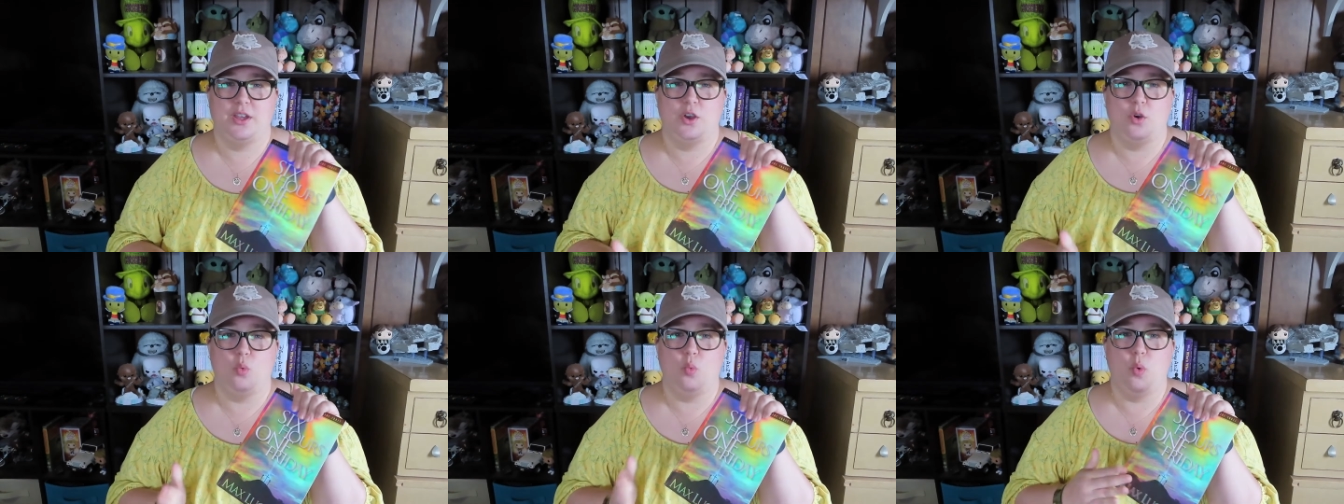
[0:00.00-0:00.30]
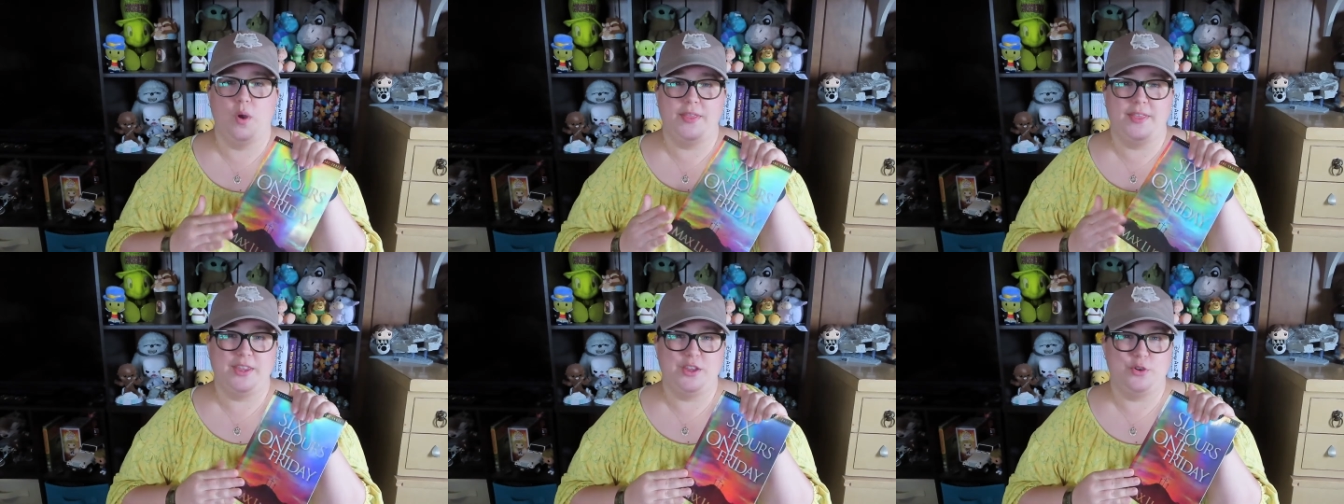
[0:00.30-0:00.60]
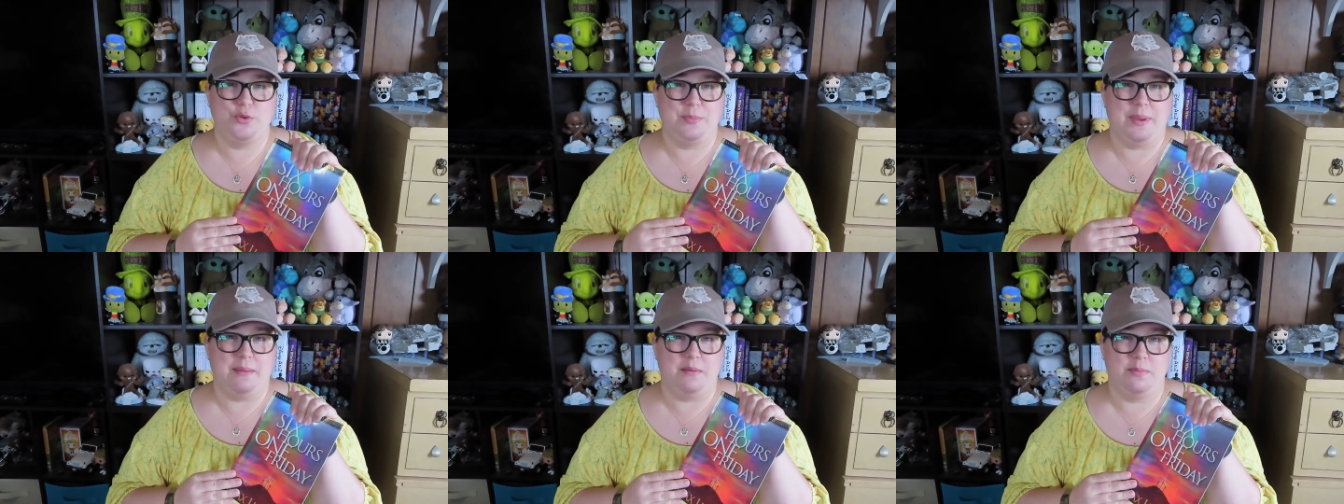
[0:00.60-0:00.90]
one that you
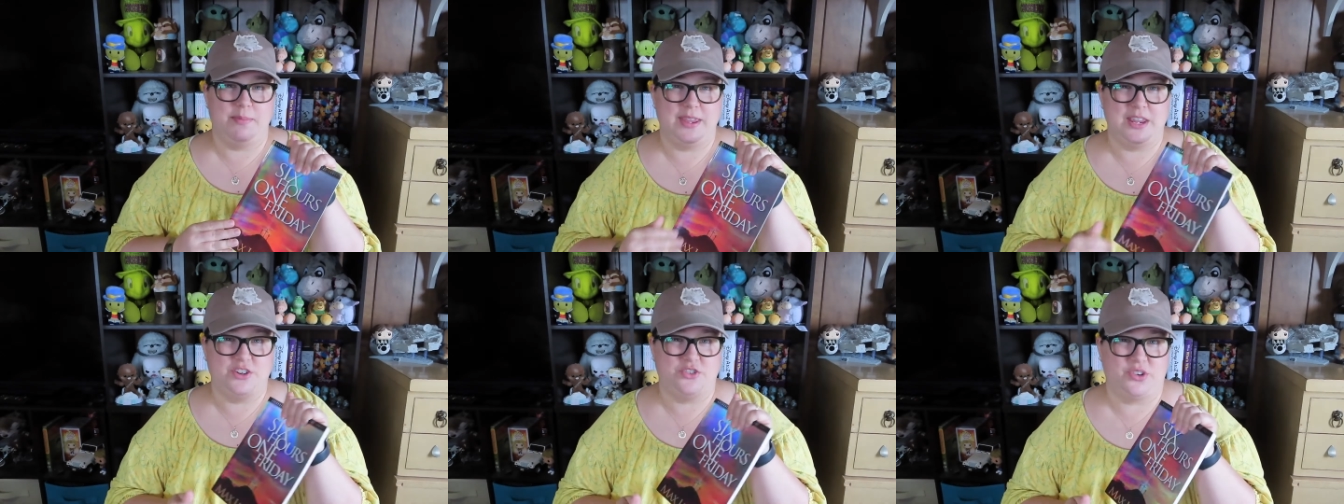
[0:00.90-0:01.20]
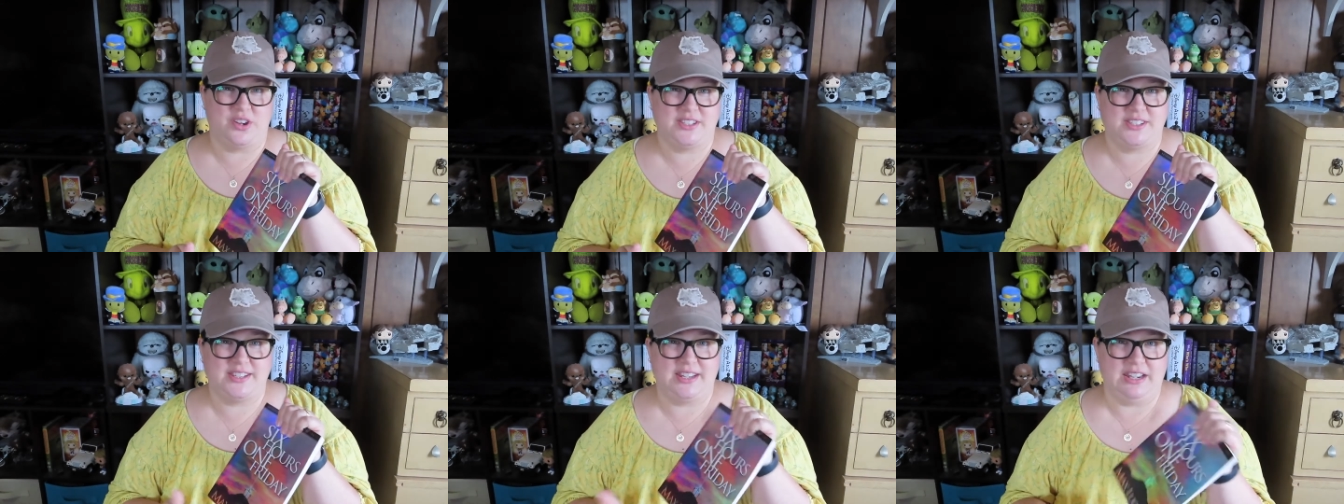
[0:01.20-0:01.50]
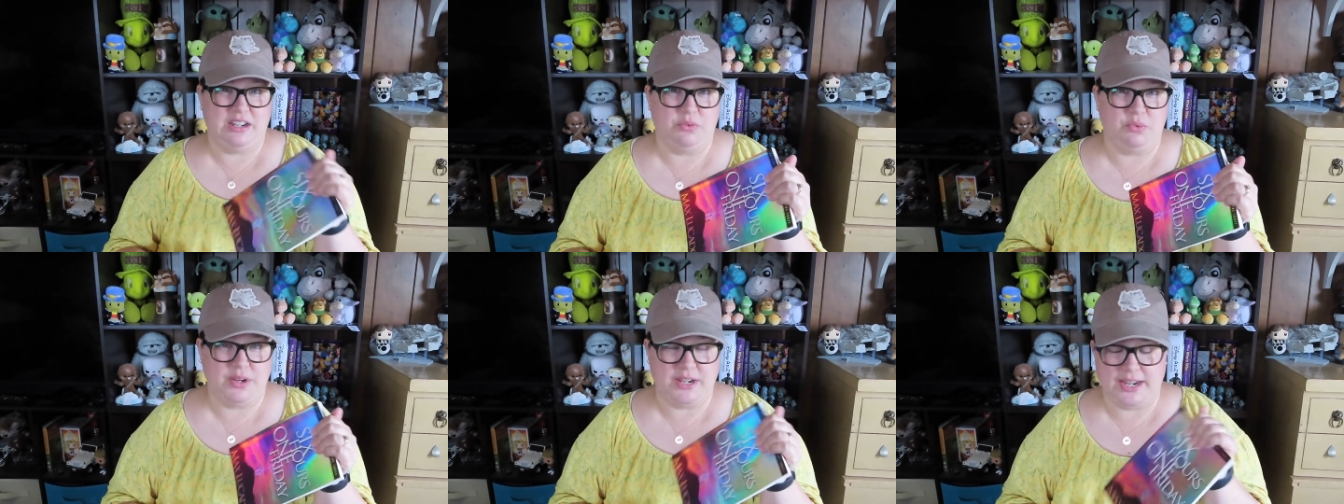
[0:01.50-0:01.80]
would maybe be interested
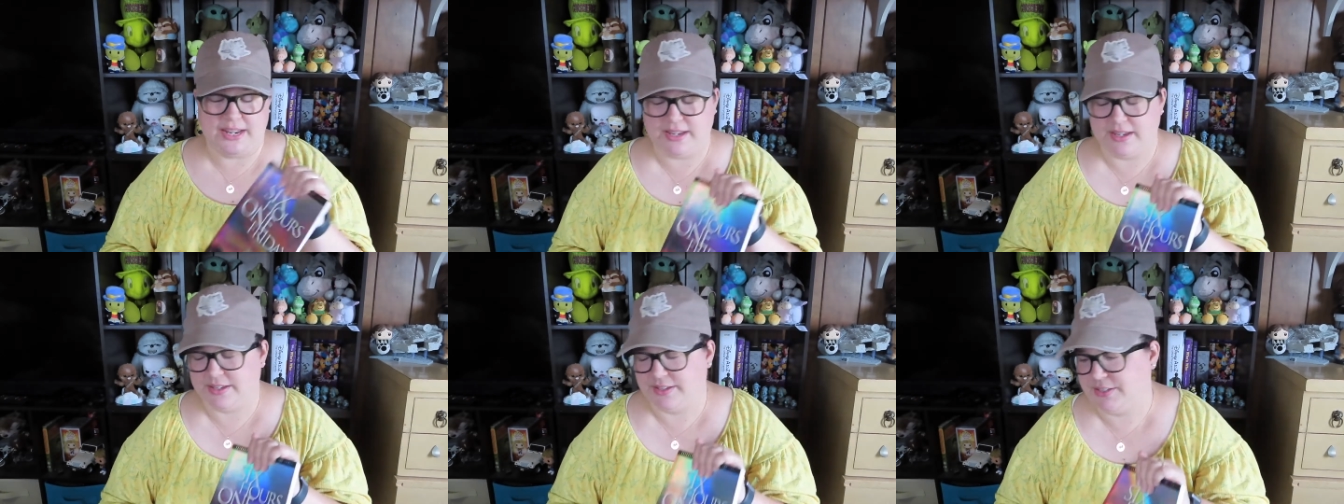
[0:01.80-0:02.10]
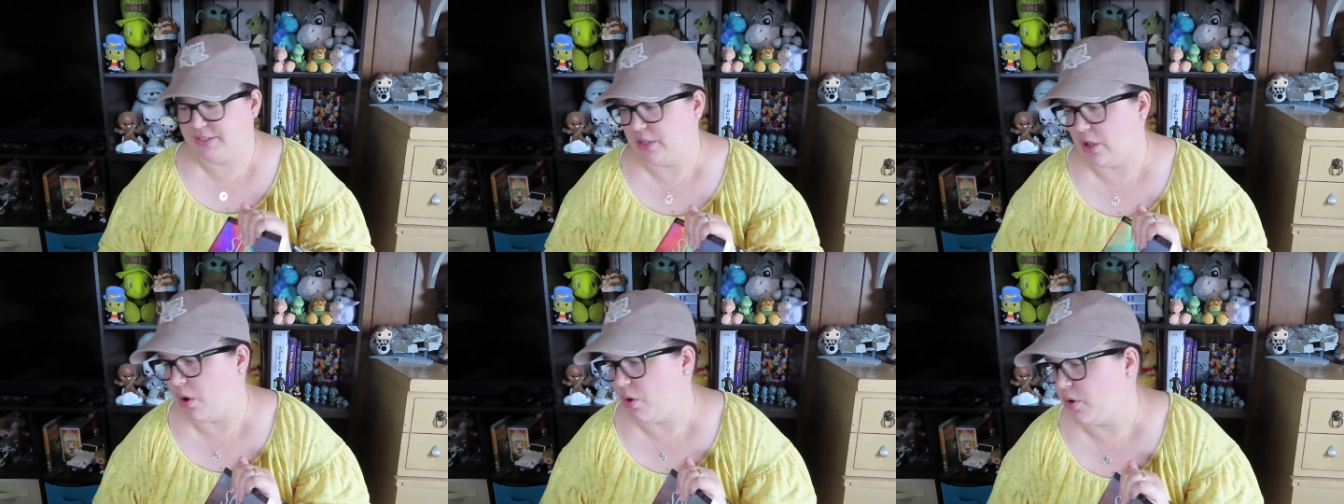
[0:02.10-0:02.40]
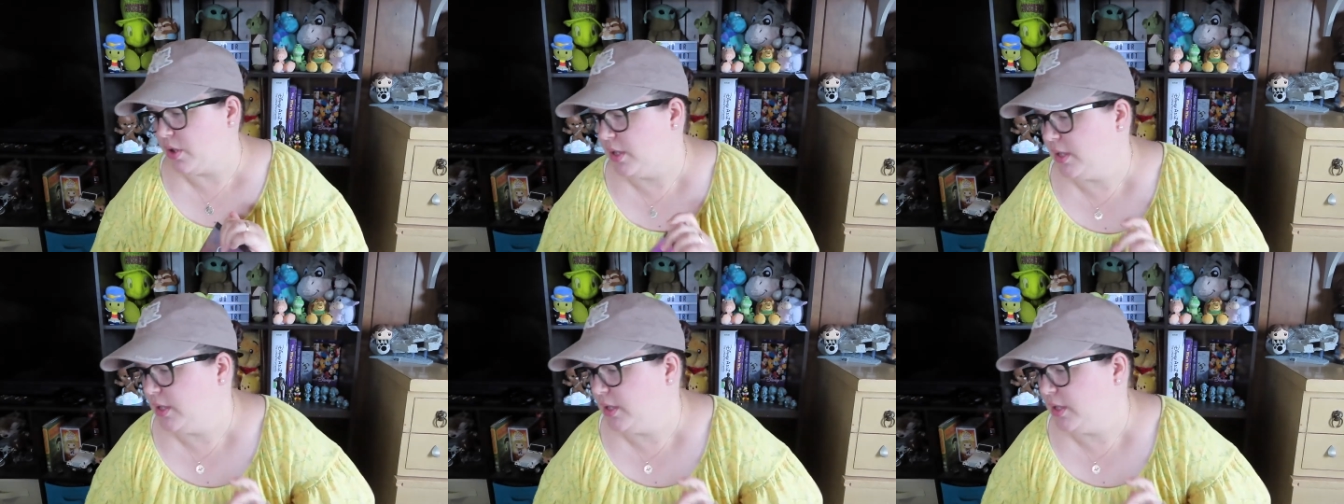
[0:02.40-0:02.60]
in reading. So